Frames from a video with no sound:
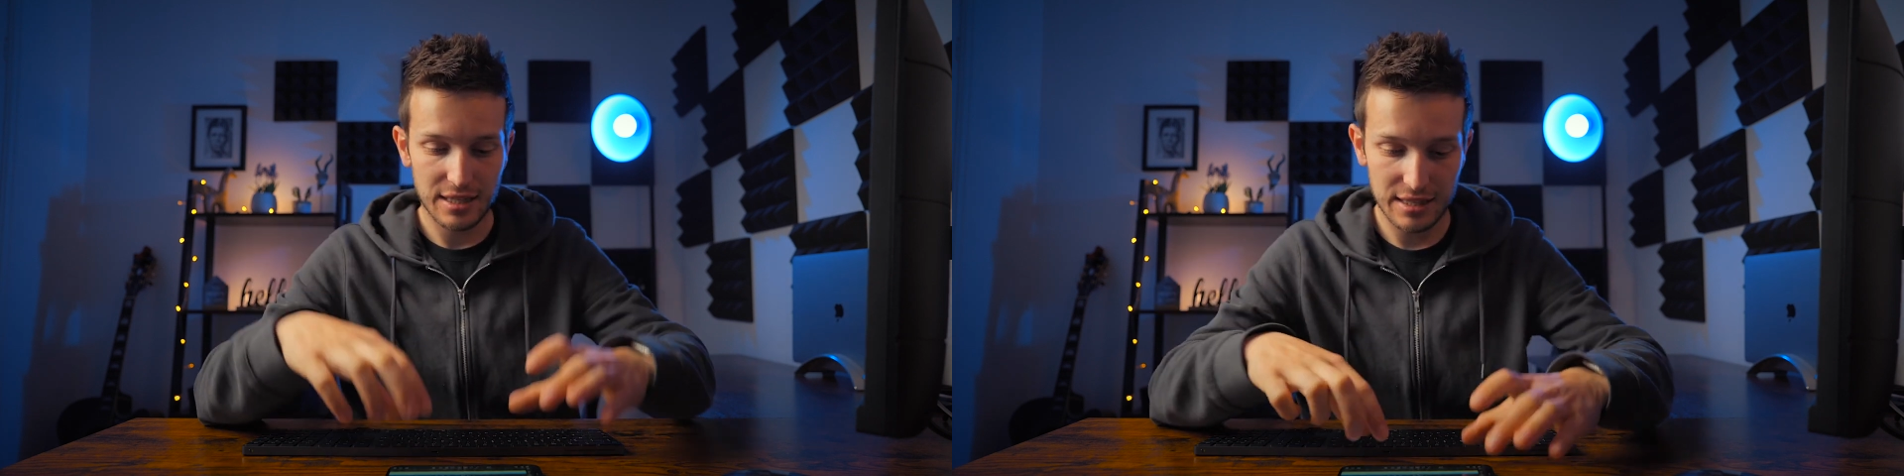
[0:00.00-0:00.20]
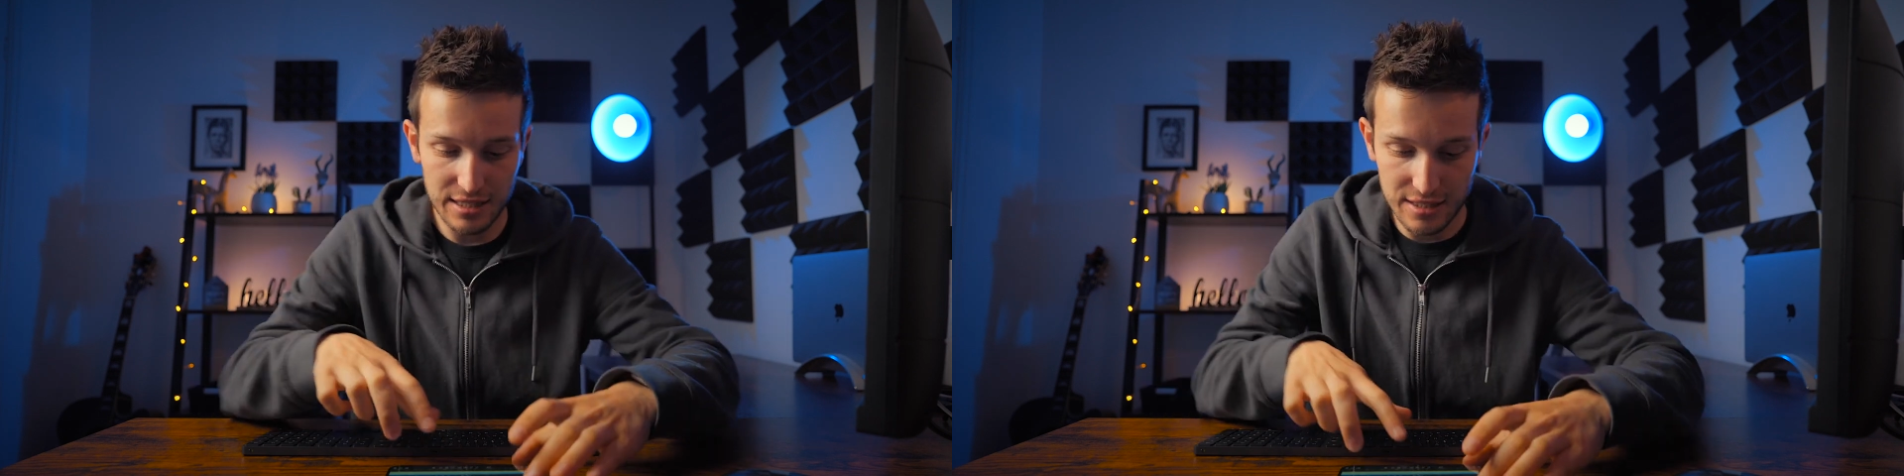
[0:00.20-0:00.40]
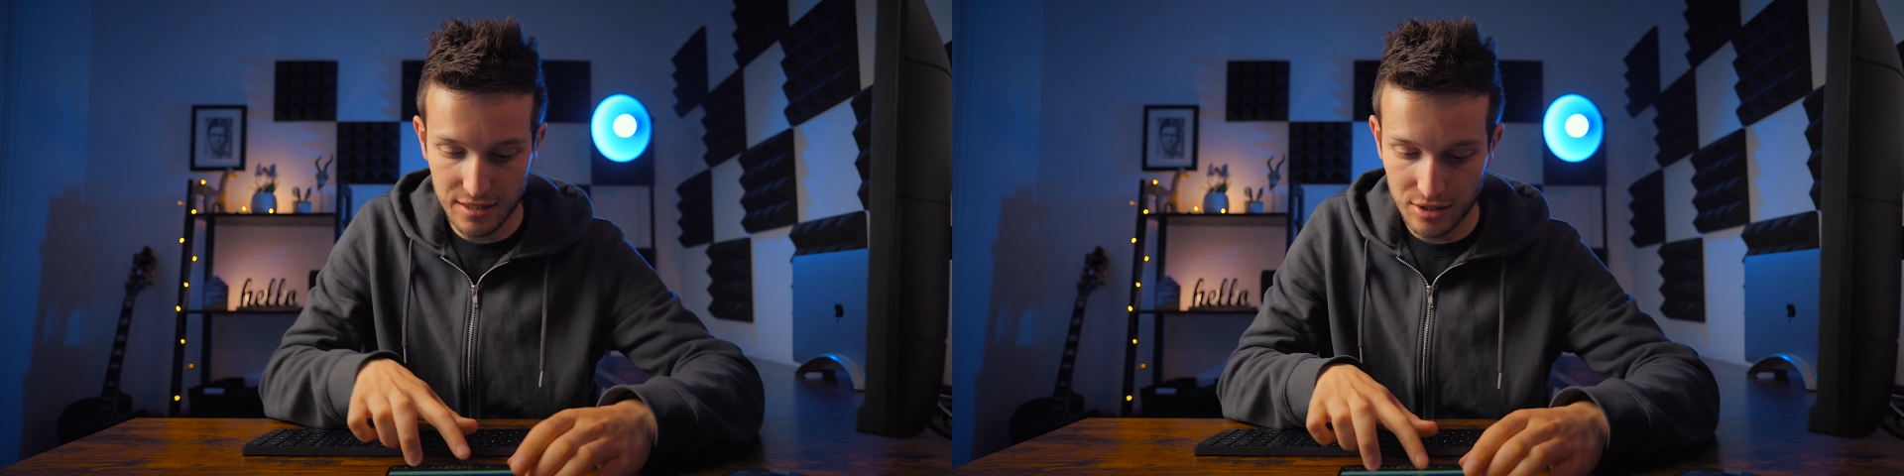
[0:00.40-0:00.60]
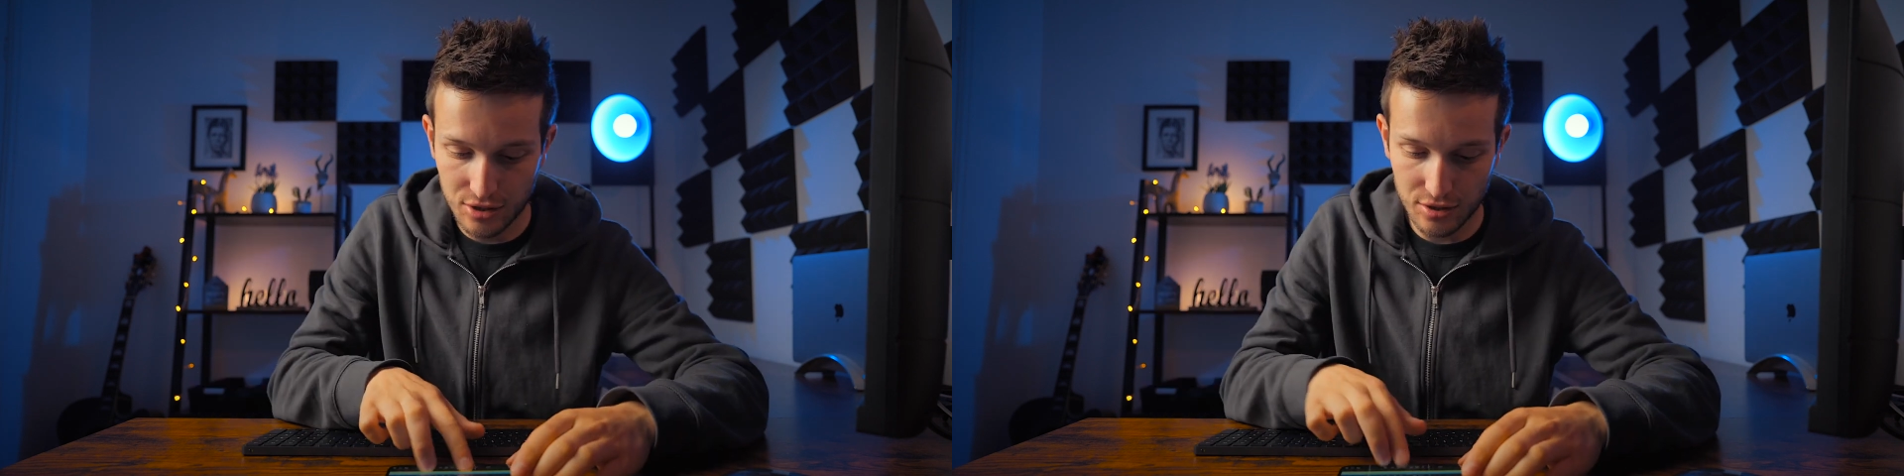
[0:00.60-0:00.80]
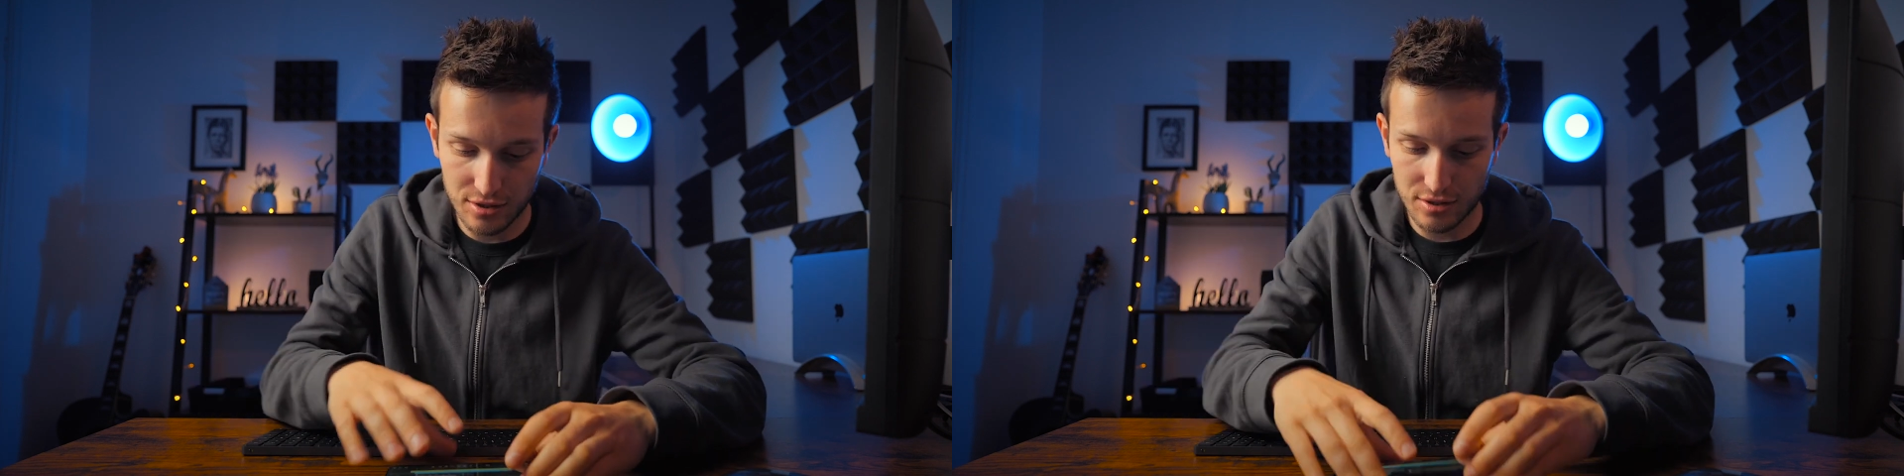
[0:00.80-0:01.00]
This is
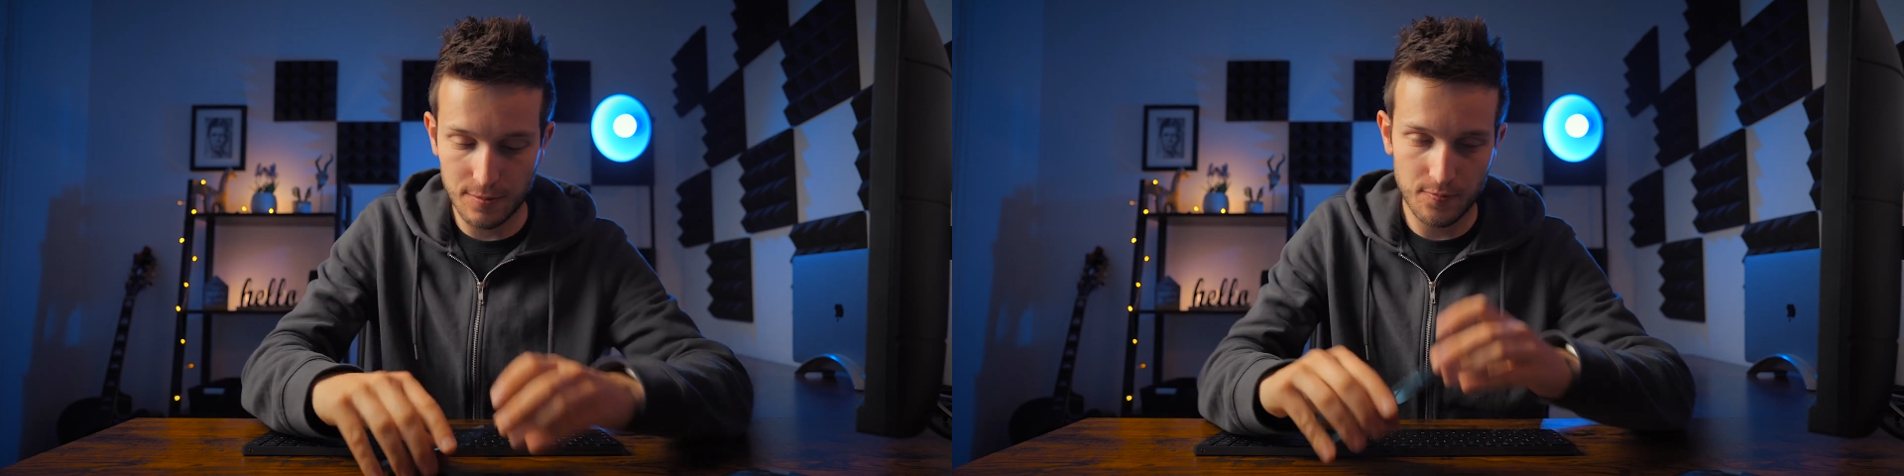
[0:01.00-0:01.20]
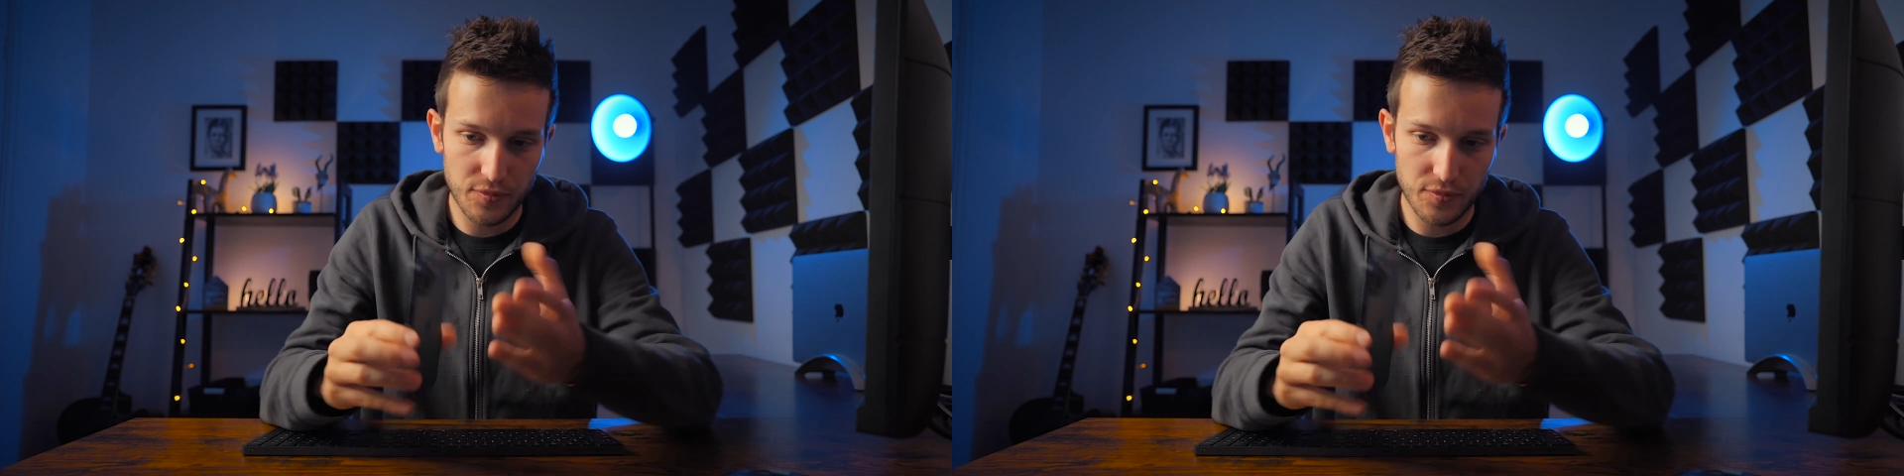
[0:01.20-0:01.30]
just,